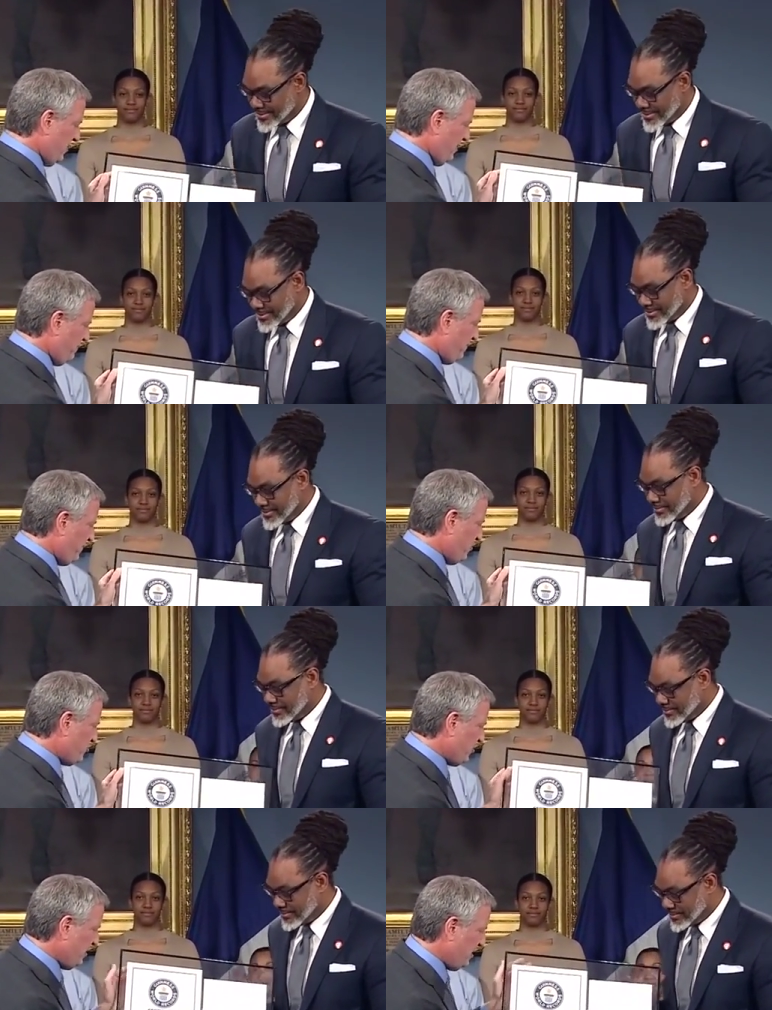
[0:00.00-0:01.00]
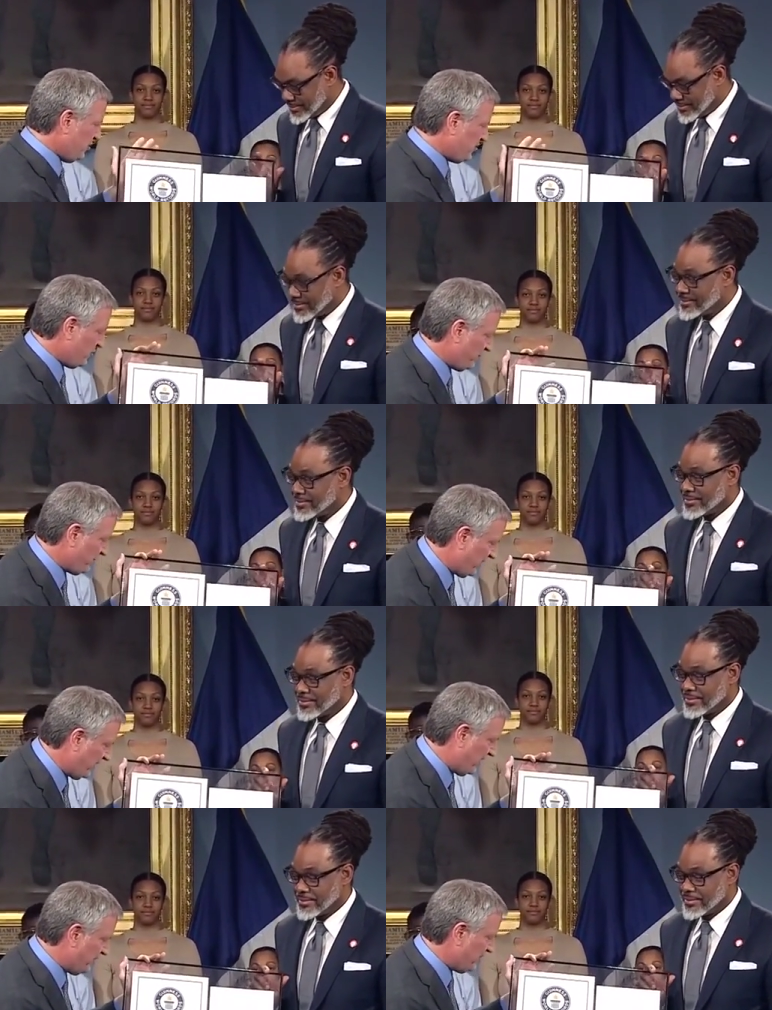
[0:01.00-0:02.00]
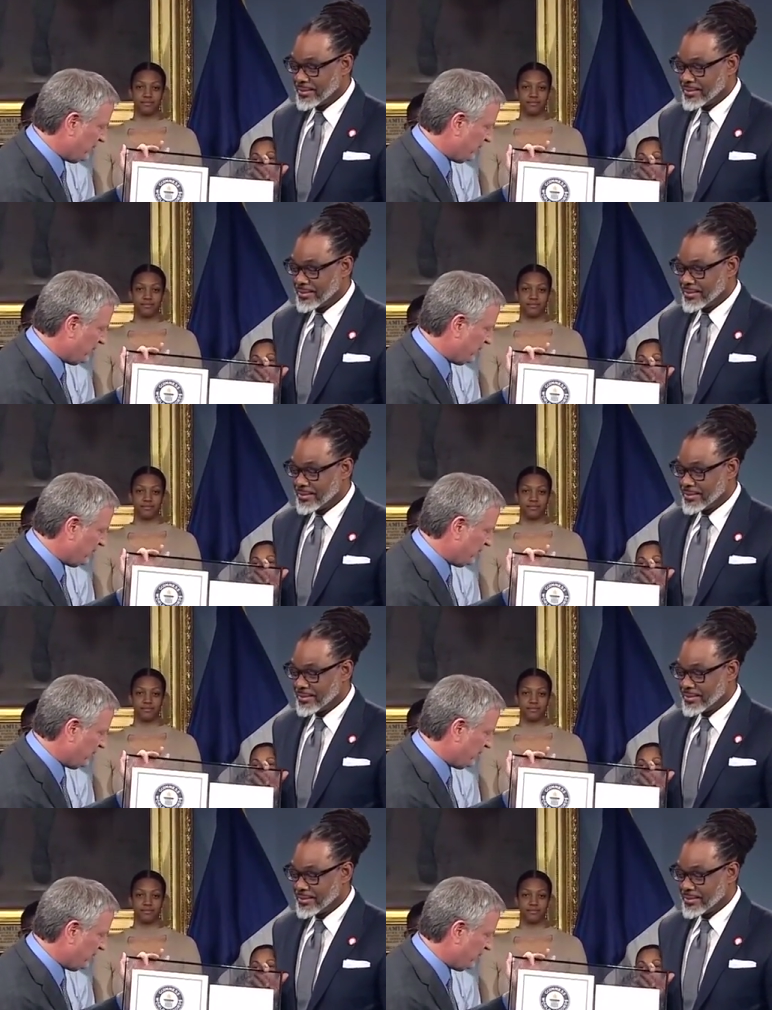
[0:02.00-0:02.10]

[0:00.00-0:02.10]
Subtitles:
Nobody speaks.